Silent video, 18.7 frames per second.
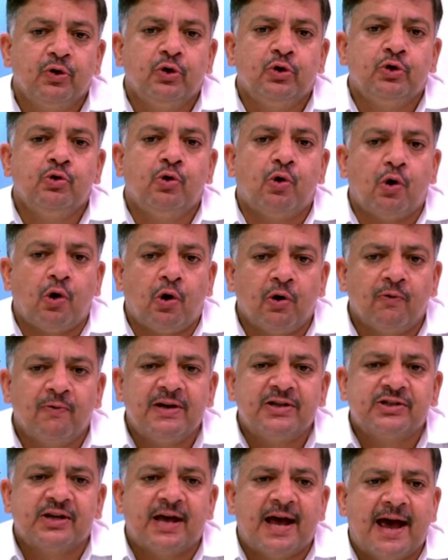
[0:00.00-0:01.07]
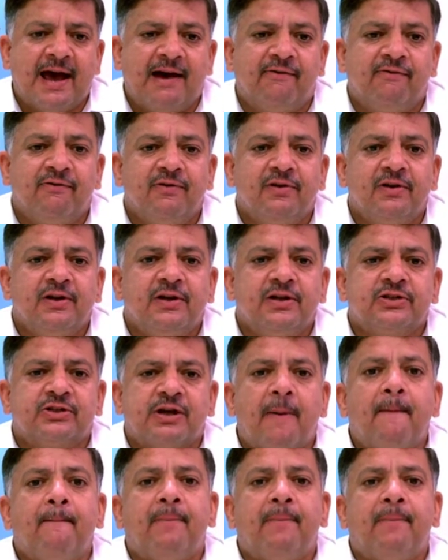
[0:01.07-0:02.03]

You always have some